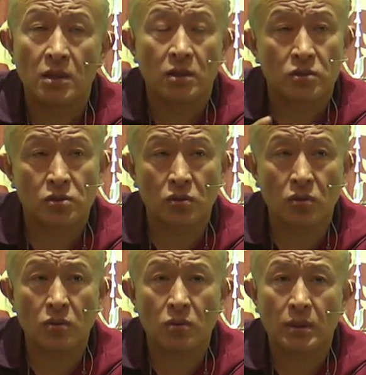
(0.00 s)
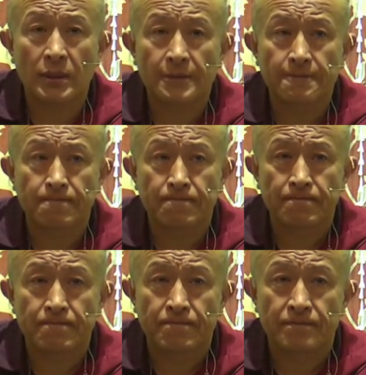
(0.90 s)
So,
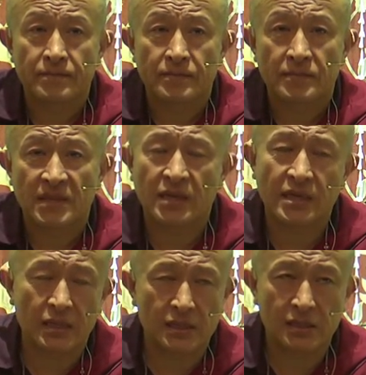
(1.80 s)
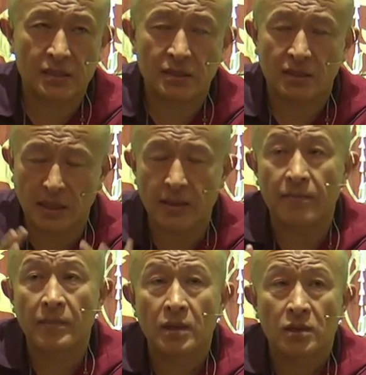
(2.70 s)
I guess, yeah.
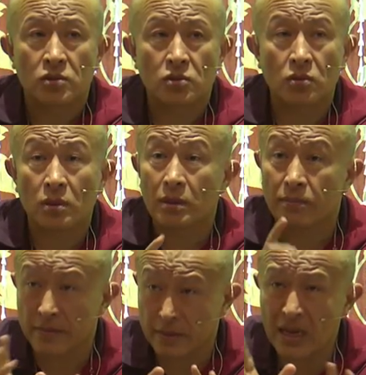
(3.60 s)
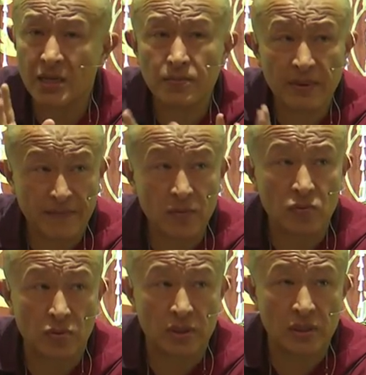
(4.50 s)
So, ask me a few
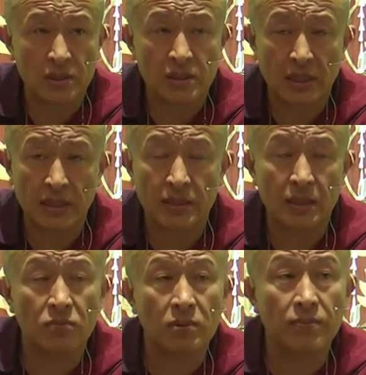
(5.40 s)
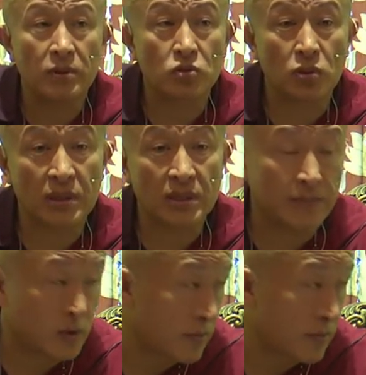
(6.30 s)
questions and then we will do a little bit of